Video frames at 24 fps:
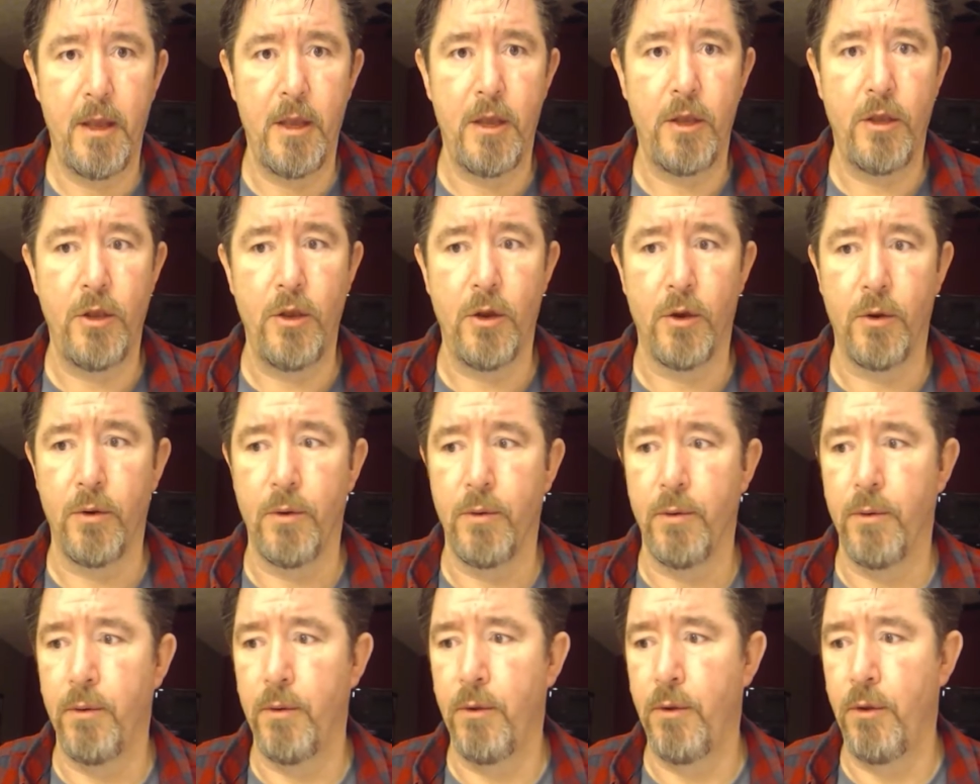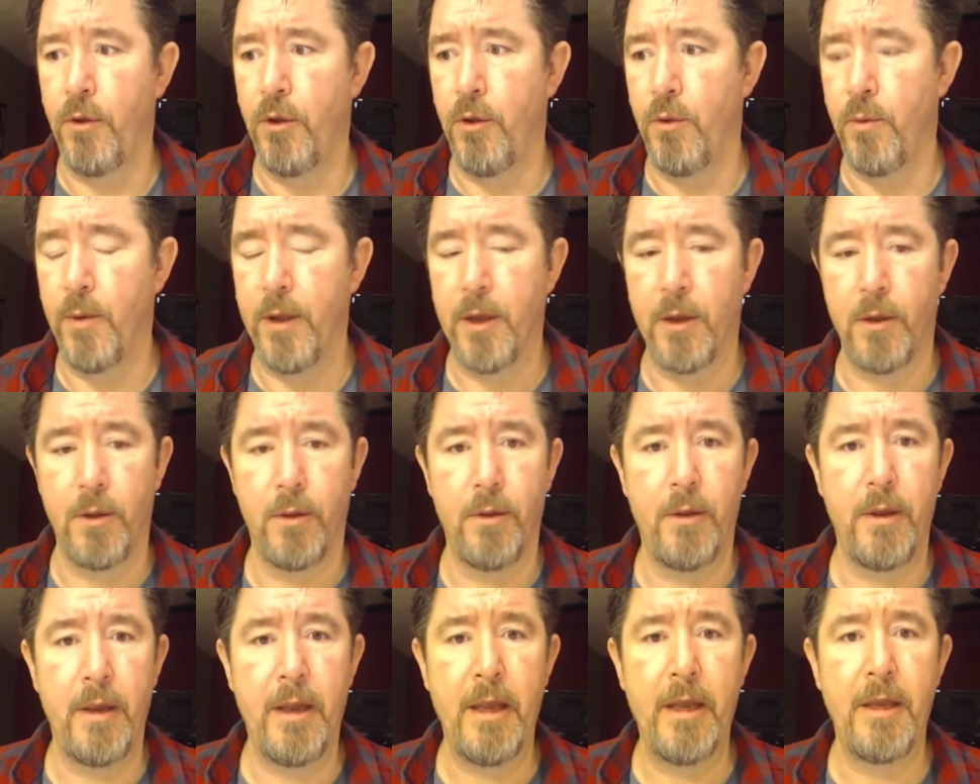You
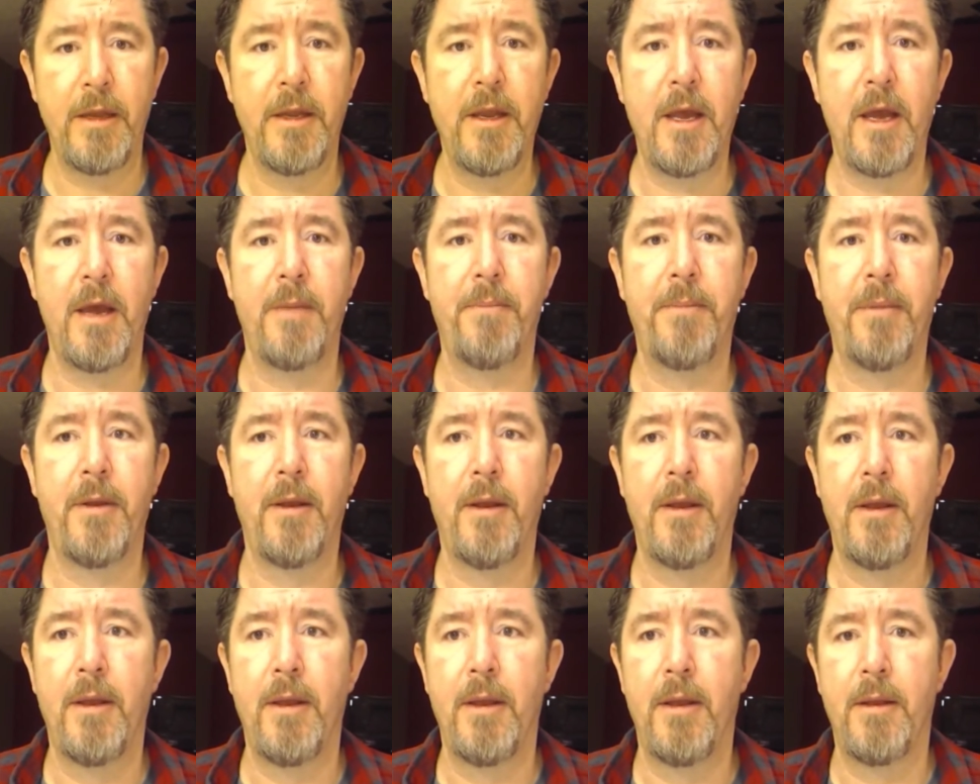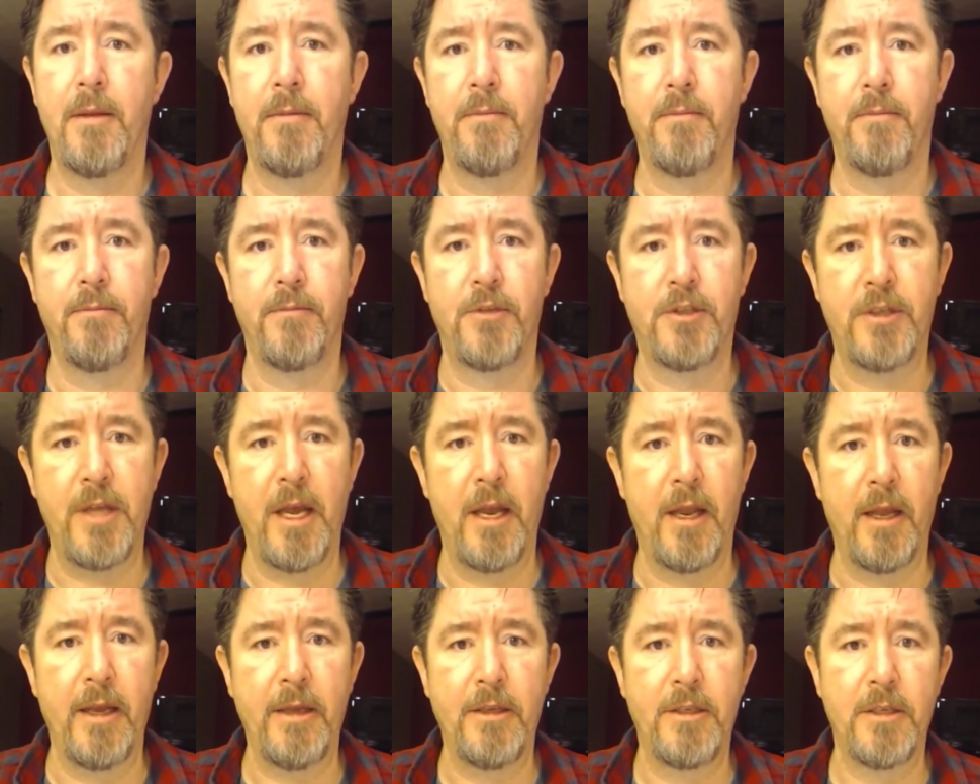will end up
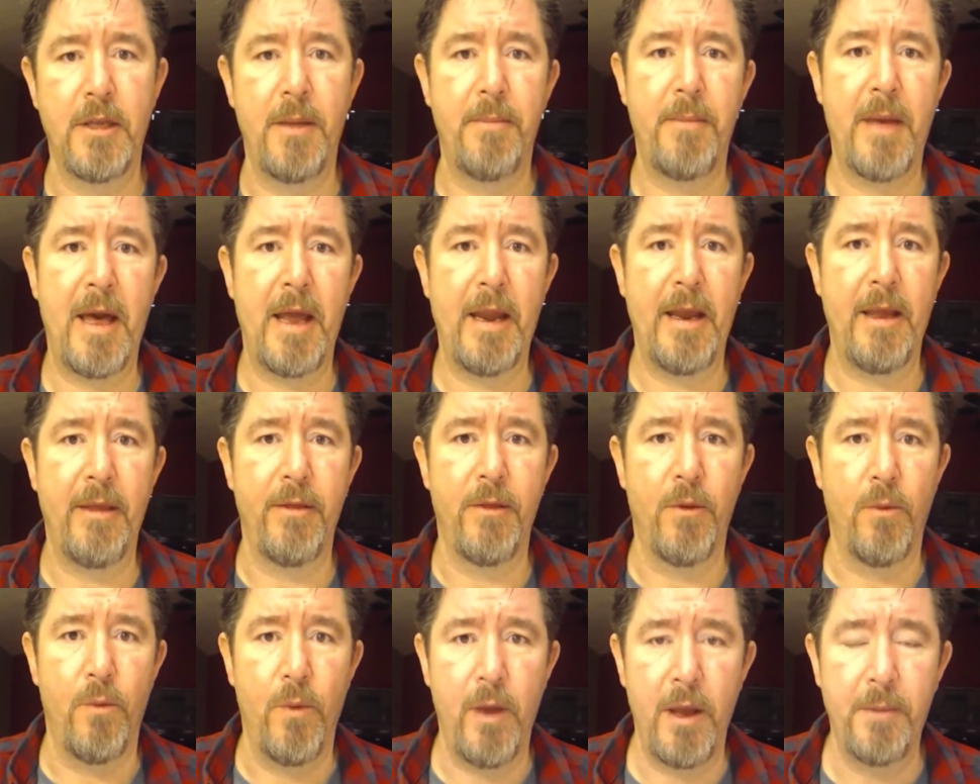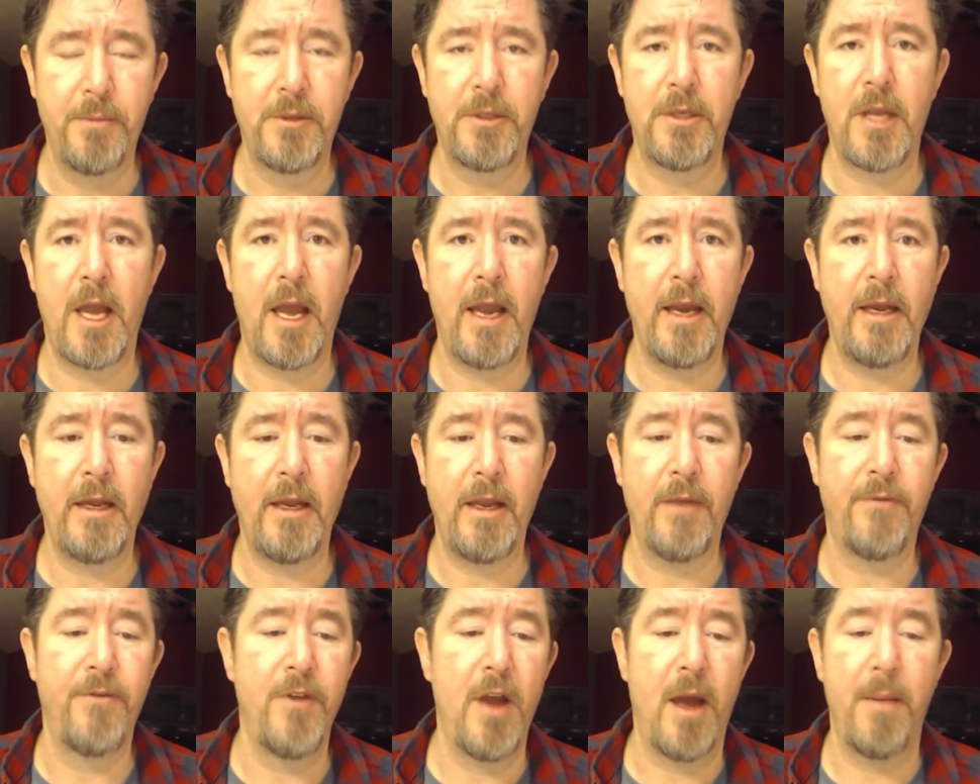selling somebody the website,
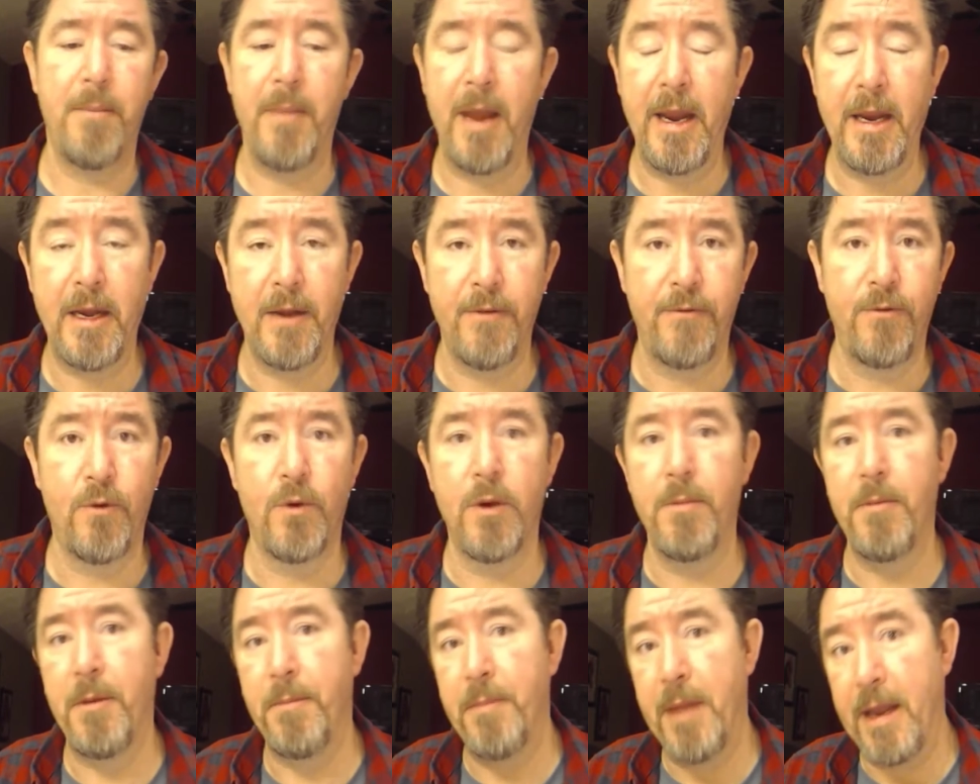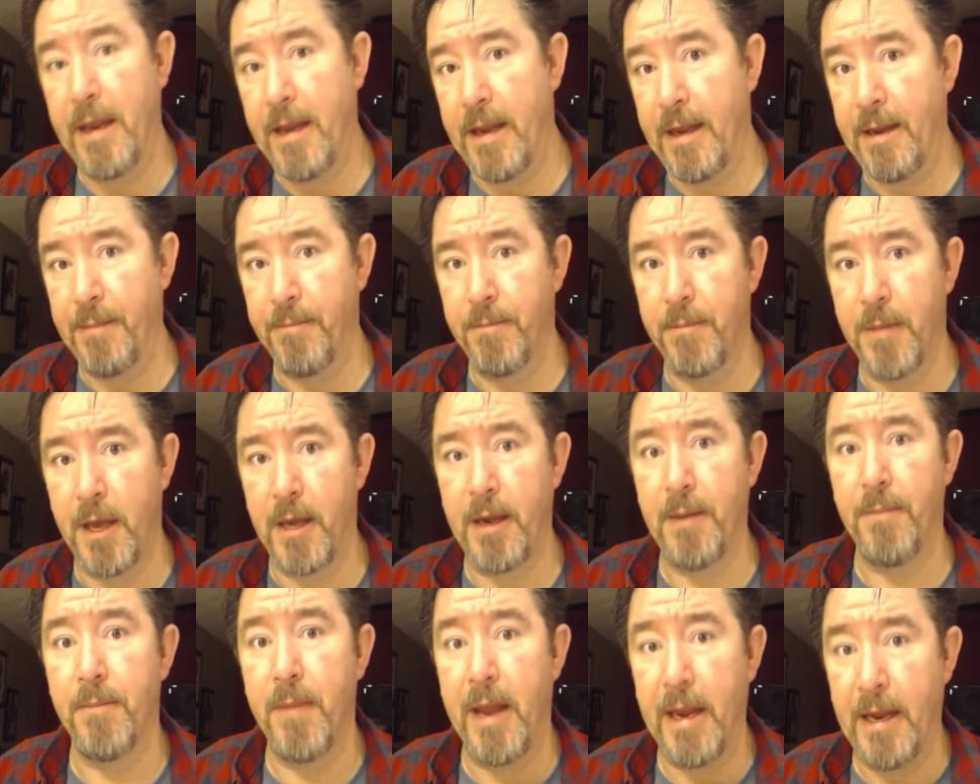if not making it for them and making
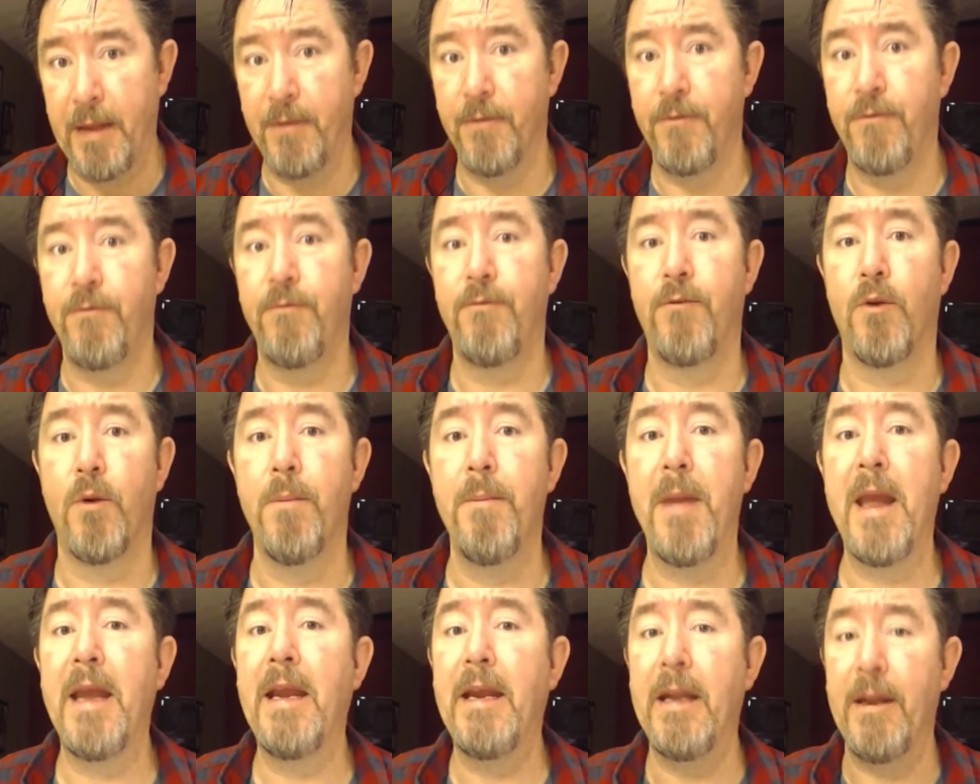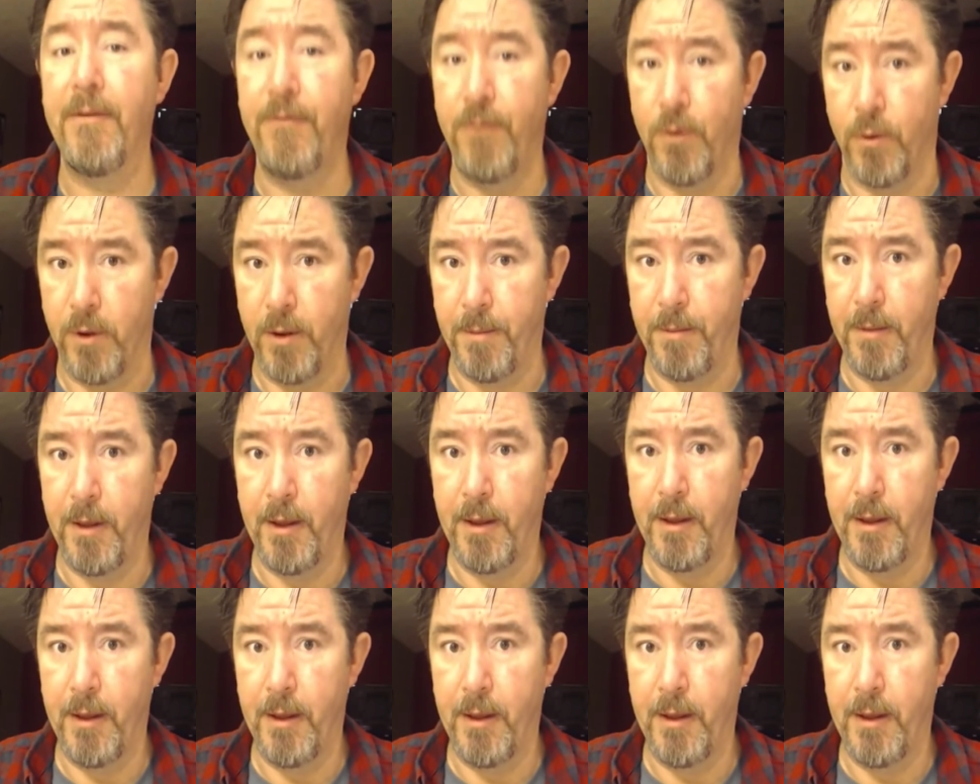money for making it for them